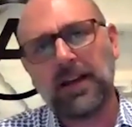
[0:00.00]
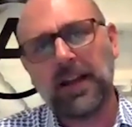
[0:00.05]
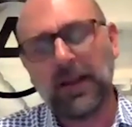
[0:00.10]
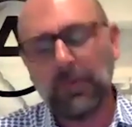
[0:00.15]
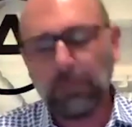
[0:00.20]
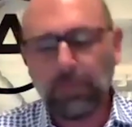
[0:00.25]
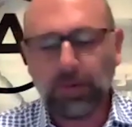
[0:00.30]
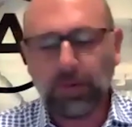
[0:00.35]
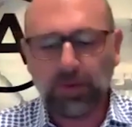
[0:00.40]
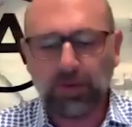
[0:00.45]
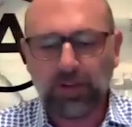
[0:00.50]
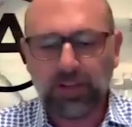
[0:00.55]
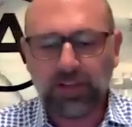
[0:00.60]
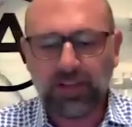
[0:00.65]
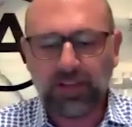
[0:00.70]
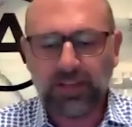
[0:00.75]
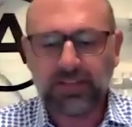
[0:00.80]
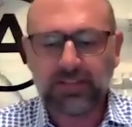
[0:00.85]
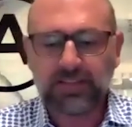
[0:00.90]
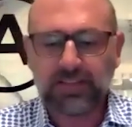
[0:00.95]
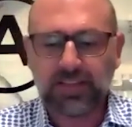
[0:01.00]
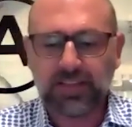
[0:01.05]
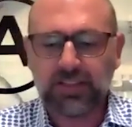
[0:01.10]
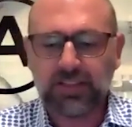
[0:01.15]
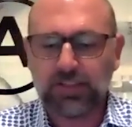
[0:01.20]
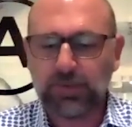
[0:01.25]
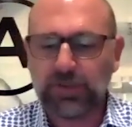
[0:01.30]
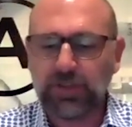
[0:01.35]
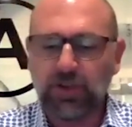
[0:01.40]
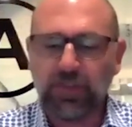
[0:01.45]
employees are
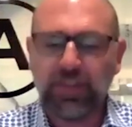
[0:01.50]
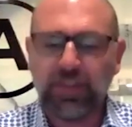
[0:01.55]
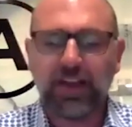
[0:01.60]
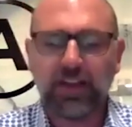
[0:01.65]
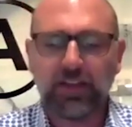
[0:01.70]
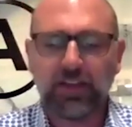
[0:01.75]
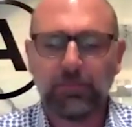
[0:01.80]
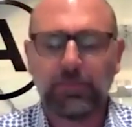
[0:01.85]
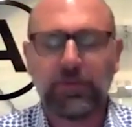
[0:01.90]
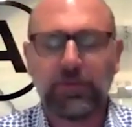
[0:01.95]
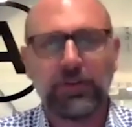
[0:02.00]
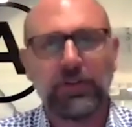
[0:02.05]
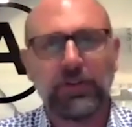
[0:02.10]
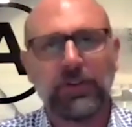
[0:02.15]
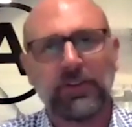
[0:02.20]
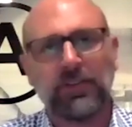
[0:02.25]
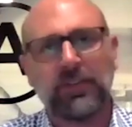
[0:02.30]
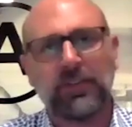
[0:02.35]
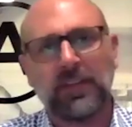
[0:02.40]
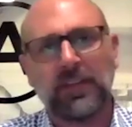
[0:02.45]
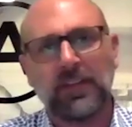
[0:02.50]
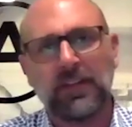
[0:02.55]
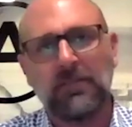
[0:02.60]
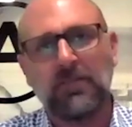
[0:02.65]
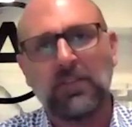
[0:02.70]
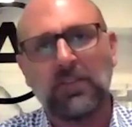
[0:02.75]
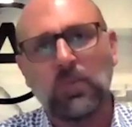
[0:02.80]
doing on their computers, the,